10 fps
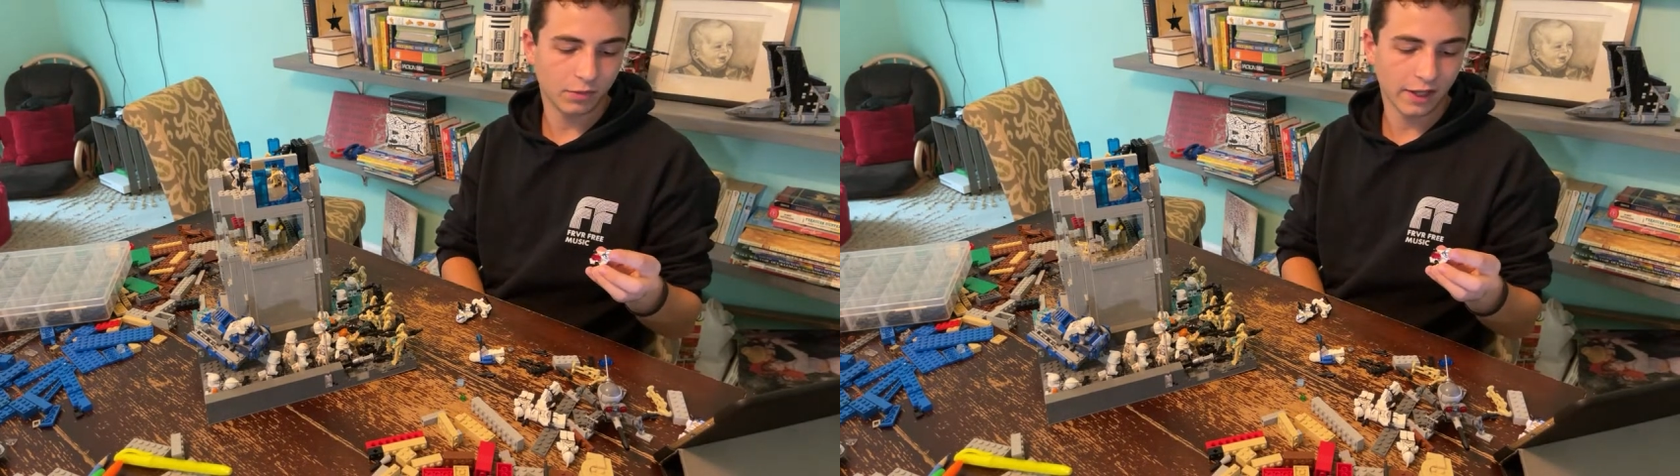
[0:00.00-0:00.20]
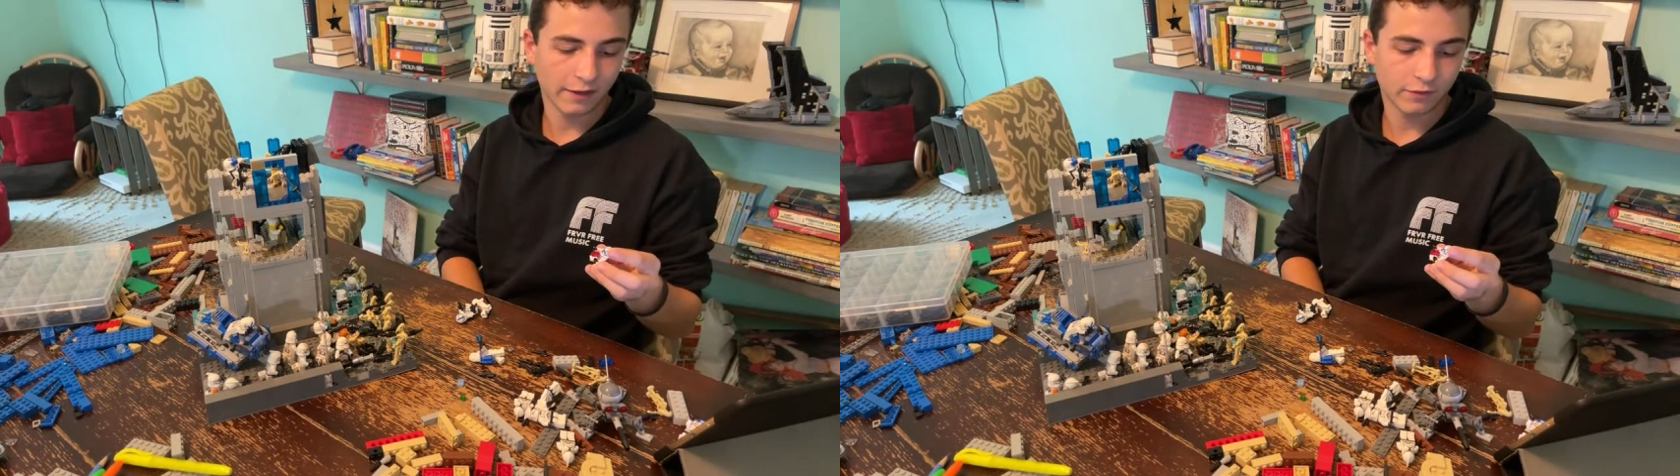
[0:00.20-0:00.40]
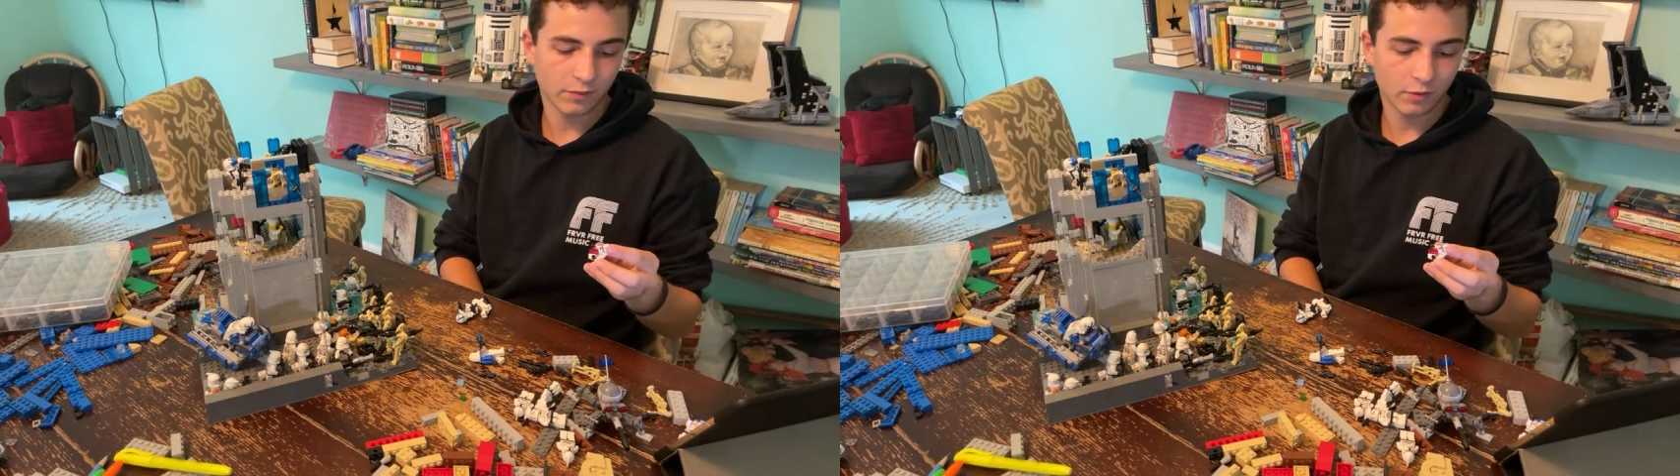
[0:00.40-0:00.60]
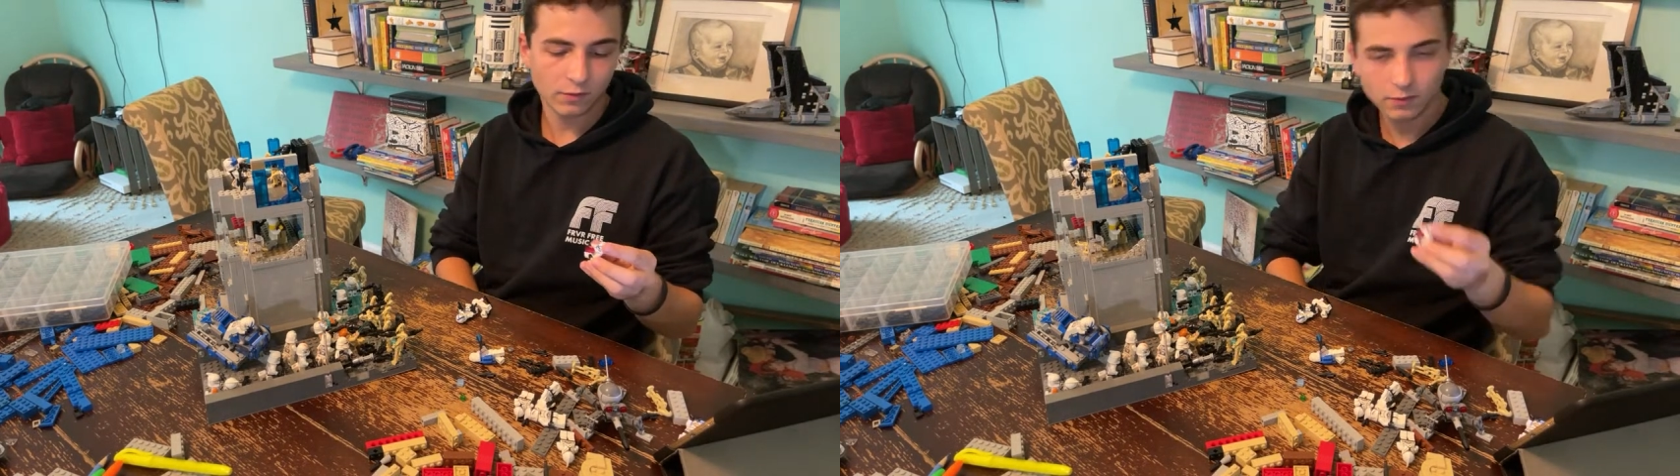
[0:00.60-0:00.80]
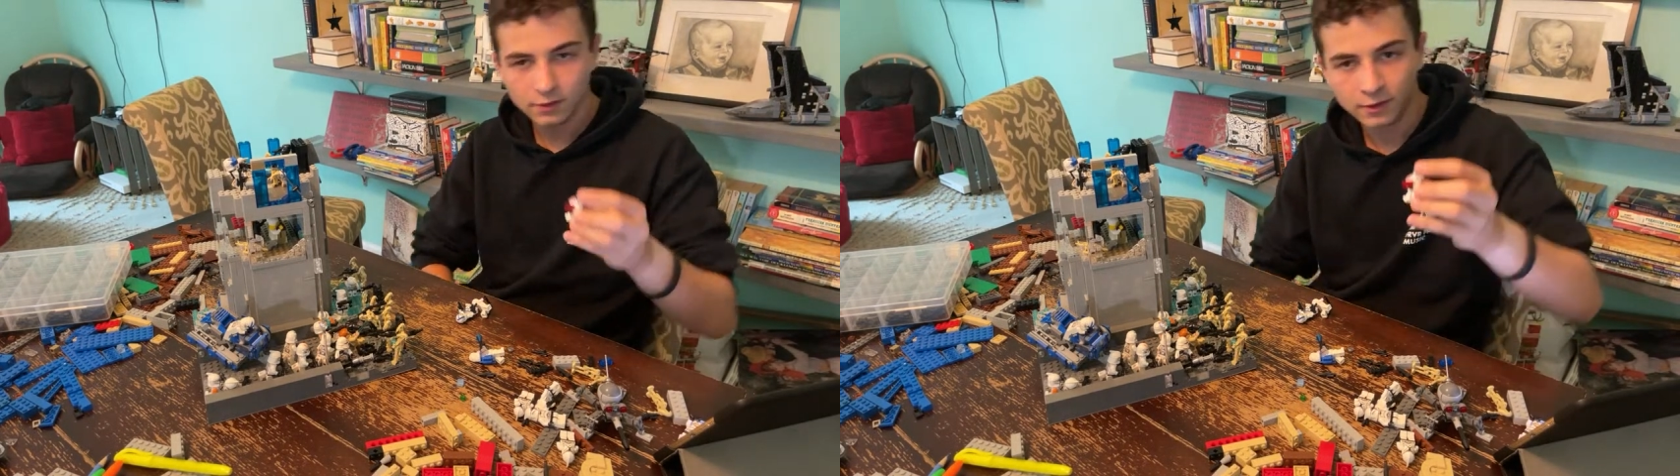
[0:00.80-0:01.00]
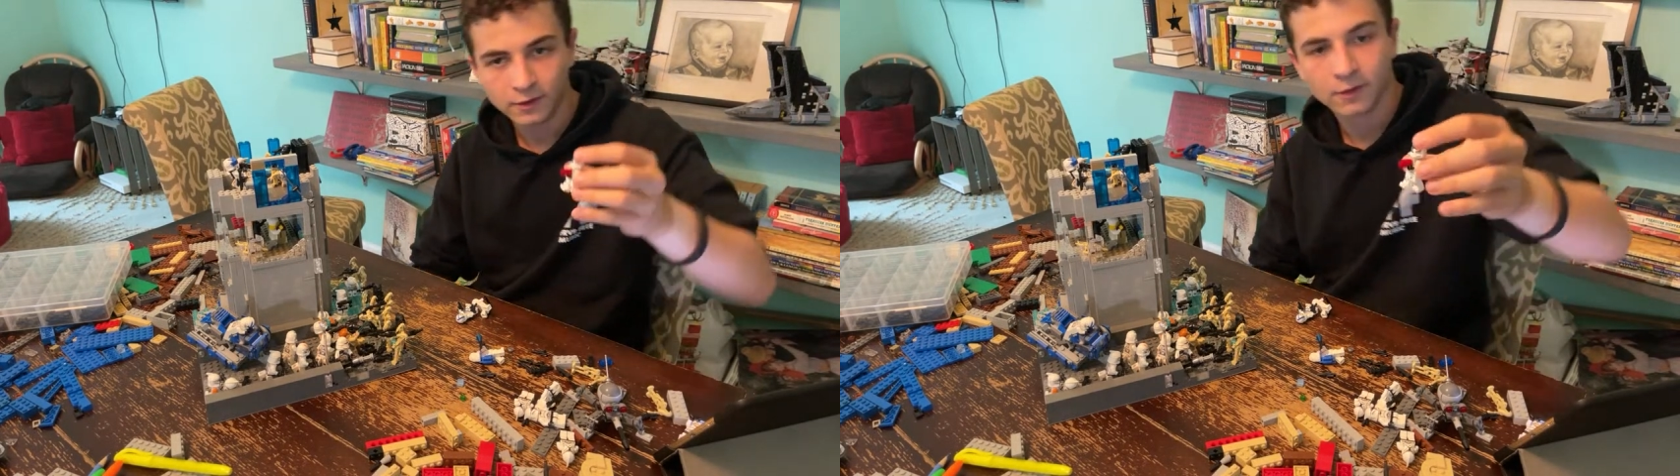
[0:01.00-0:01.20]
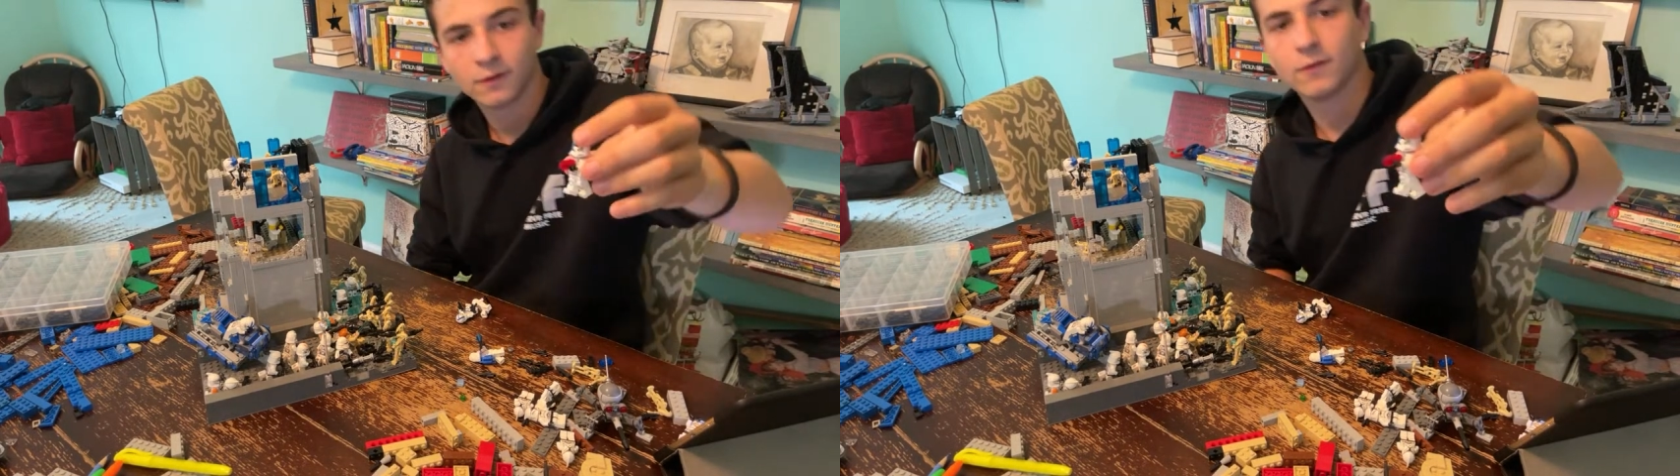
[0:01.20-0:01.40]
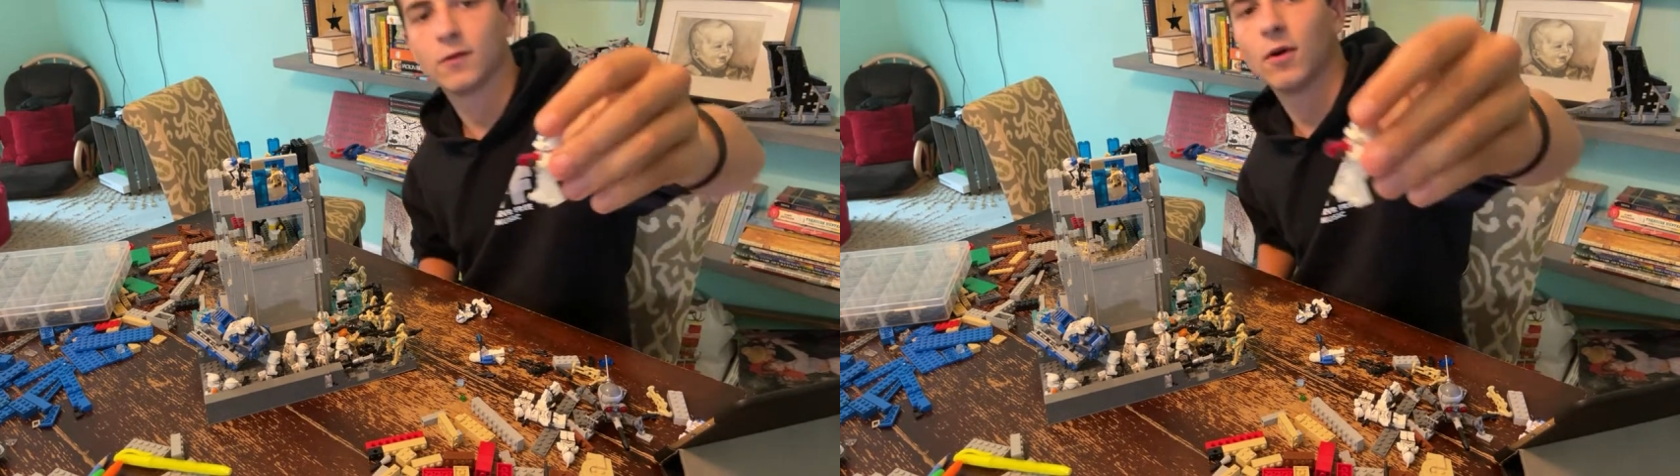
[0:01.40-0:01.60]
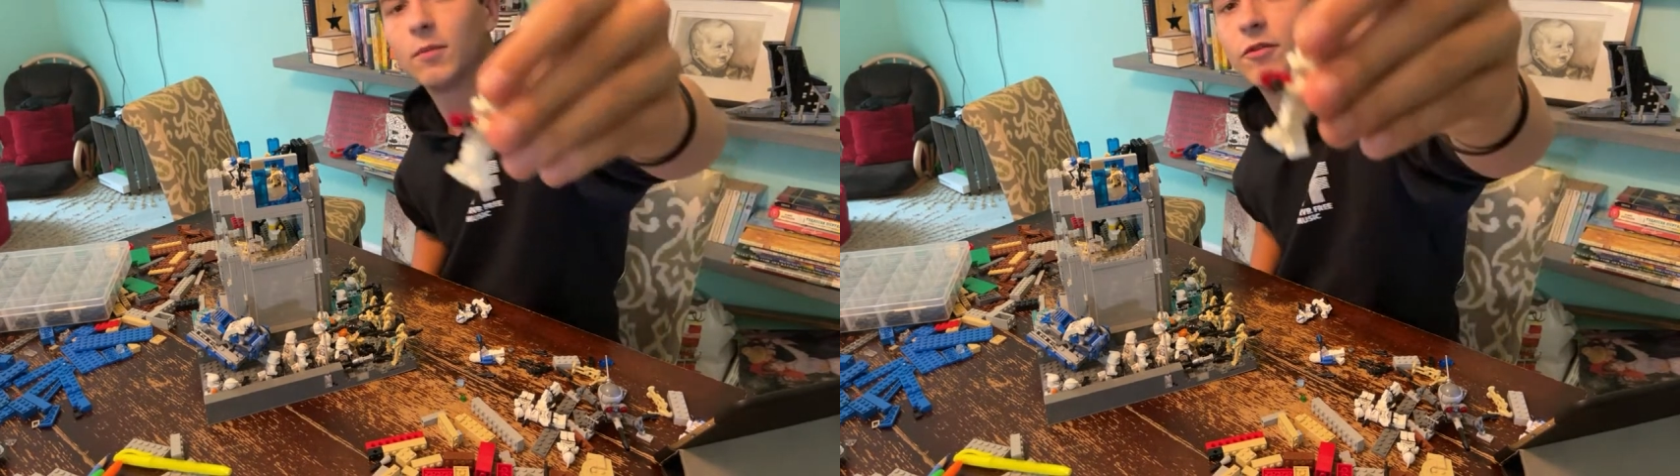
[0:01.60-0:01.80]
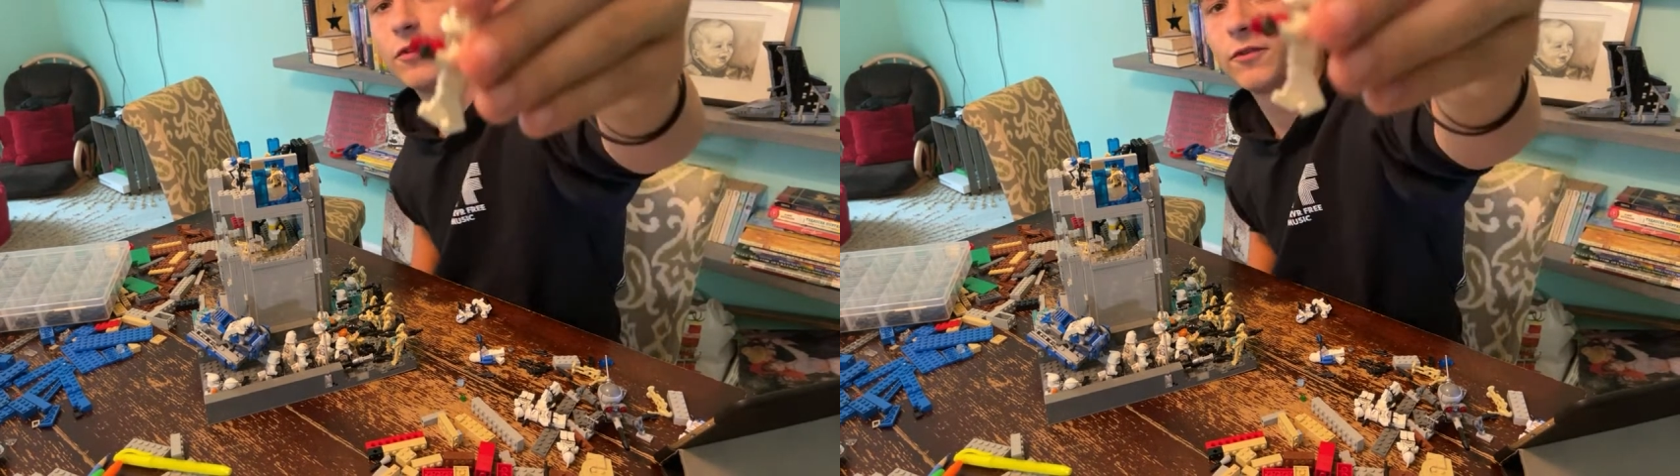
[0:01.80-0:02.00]
blaster bolt, so
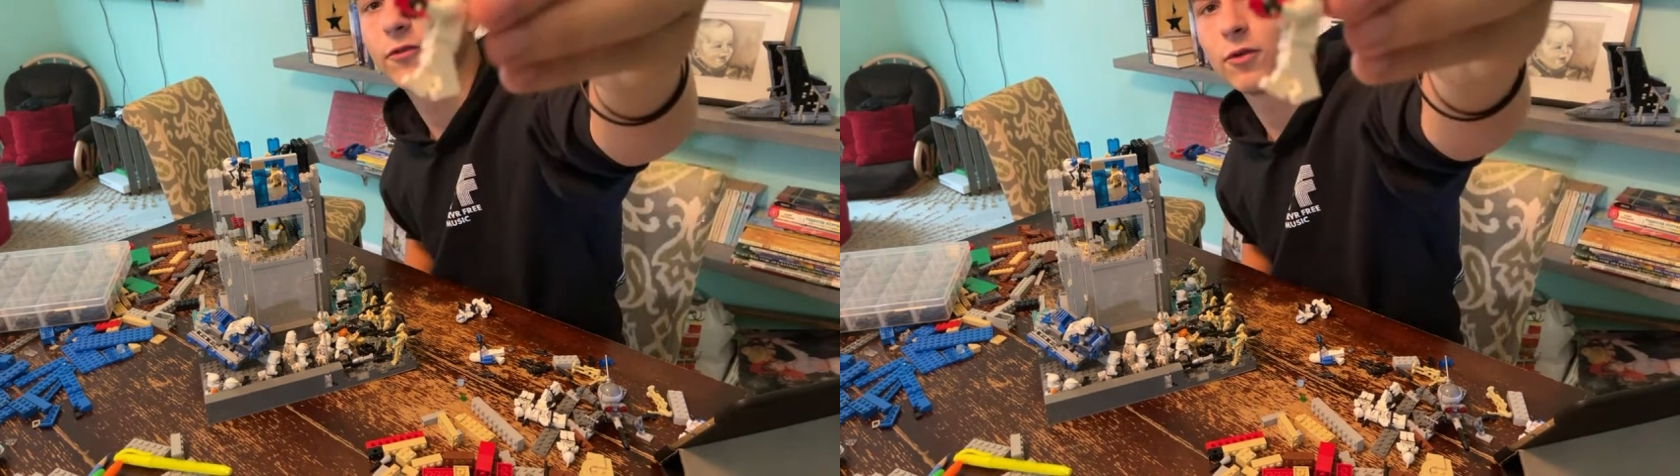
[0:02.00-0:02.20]
I'm just